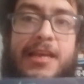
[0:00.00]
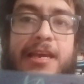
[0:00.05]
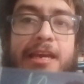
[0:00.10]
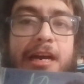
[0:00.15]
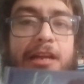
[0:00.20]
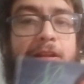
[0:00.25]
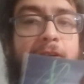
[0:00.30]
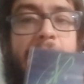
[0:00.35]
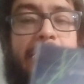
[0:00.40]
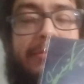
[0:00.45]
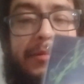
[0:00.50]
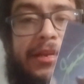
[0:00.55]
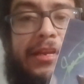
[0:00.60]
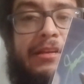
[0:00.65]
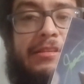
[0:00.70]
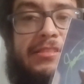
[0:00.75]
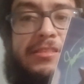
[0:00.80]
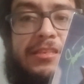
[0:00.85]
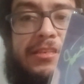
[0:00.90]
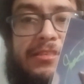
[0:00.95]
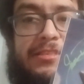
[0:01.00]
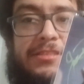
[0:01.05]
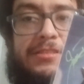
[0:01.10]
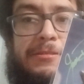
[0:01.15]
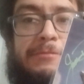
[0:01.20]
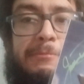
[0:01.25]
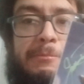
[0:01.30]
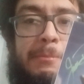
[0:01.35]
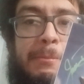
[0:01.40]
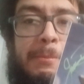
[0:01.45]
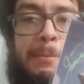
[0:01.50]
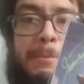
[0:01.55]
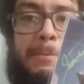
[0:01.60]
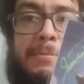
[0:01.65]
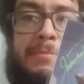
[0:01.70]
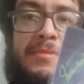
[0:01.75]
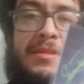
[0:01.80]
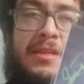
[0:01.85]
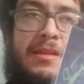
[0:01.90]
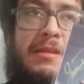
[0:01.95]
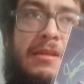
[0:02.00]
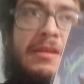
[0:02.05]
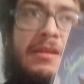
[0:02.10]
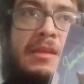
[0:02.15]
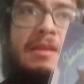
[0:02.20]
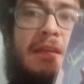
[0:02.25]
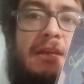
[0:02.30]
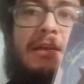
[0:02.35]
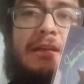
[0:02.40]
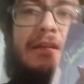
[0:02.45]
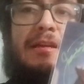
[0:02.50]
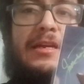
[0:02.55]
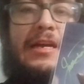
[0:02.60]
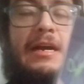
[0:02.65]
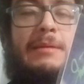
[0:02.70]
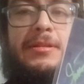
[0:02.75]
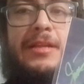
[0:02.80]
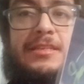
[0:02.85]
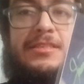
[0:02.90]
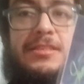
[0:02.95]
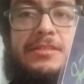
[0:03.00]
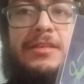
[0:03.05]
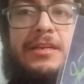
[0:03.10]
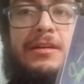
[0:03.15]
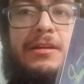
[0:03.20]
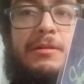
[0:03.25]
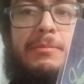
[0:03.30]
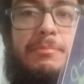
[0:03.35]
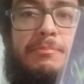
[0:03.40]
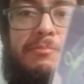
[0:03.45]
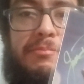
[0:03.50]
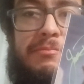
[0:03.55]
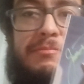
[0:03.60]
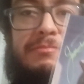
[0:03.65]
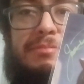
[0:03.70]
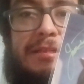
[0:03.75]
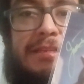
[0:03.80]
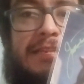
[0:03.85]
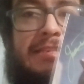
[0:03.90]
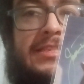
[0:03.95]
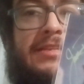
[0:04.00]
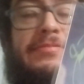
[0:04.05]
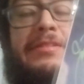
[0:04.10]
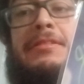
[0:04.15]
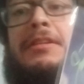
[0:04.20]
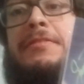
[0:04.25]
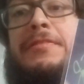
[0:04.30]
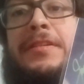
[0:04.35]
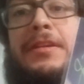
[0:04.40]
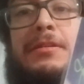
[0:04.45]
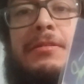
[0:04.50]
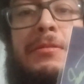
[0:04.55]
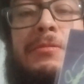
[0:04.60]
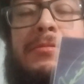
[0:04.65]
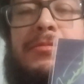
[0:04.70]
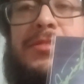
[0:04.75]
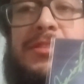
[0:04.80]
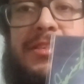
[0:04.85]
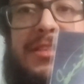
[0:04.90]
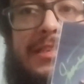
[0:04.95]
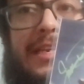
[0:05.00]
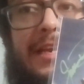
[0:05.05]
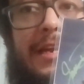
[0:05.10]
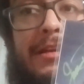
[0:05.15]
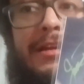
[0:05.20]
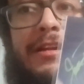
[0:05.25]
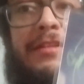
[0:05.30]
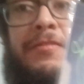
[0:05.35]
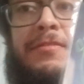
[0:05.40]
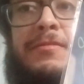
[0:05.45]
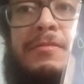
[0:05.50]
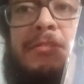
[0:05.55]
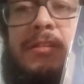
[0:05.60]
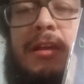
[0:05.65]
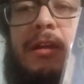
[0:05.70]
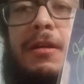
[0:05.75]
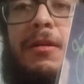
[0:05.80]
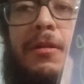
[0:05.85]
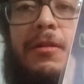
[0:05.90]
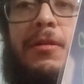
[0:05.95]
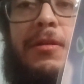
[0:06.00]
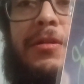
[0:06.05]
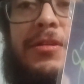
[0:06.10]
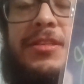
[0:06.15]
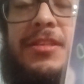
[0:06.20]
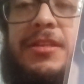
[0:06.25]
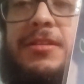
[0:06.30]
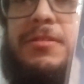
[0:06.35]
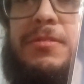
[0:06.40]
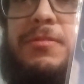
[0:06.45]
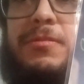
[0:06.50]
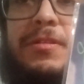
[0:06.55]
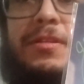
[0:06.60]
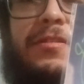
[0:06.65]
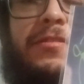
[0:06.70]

And I know everybody else does too. God bless you, y'all. Please, if you ever feel scared, hurt, or